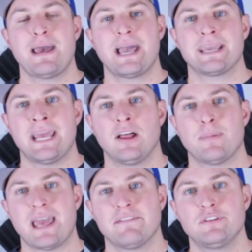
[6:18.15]
back and
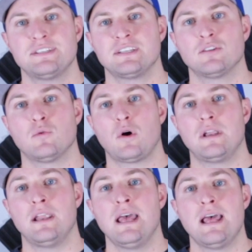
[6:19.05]
help every single
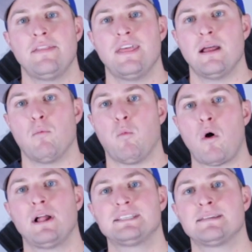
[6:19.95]
one that
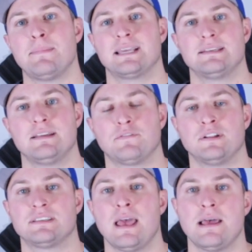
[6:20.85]
wants to make a
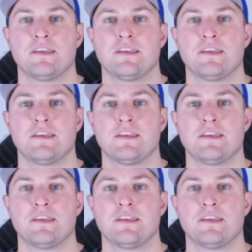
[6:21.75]
difference.